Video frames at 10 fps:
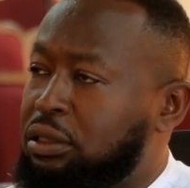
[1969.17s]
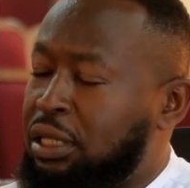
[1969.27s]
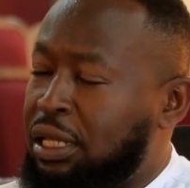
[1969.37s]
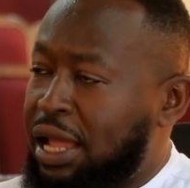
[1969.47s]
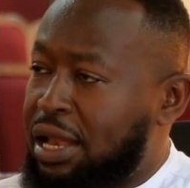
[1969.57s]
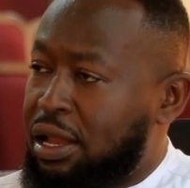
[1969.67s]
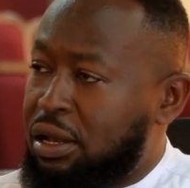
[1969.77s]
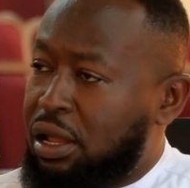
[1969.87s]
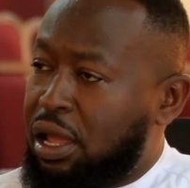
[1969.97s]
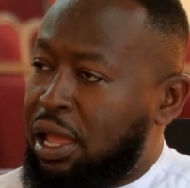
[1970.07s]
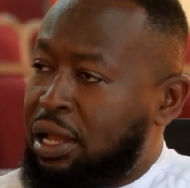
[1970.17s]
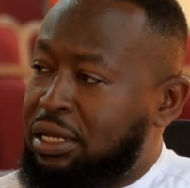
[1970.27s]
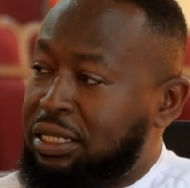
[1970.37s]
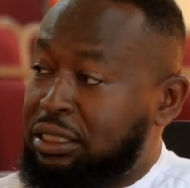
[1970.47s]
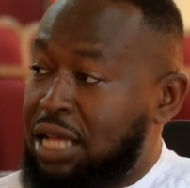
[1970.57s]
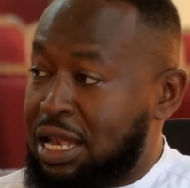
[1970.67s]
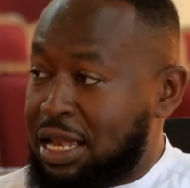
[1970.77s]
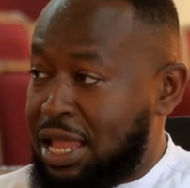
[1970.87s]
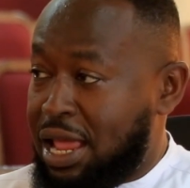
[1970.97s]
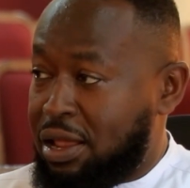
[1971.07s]
learning and distant
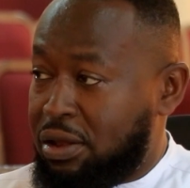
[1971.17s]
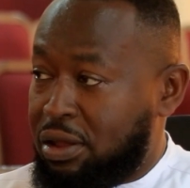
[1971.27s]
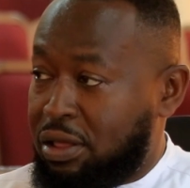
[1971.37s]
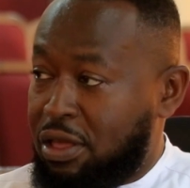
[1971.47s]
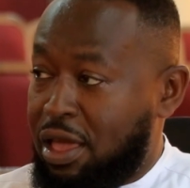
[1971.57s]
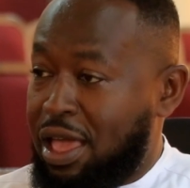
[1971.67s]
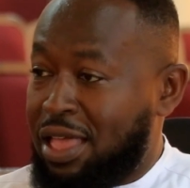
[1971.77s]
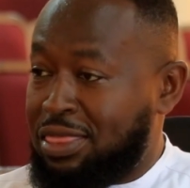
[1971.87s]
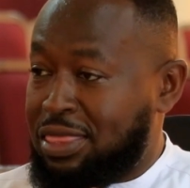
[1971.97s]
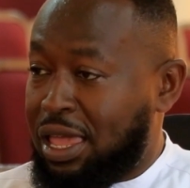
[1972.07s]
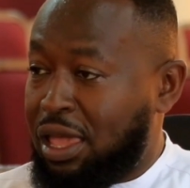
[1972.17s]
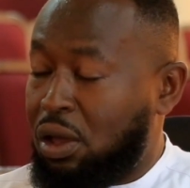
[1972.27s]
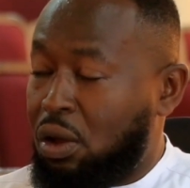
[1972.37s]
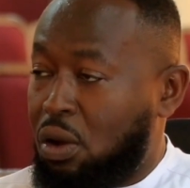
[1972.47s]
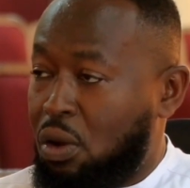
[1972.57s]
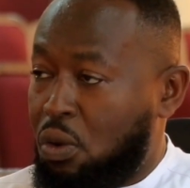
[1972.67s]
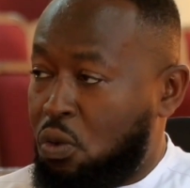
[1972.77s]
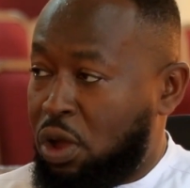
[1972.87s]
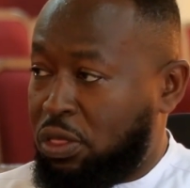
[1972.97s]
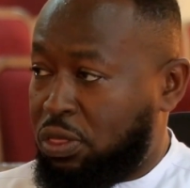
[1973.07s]
learning a thing
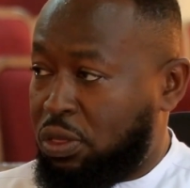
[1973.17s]
with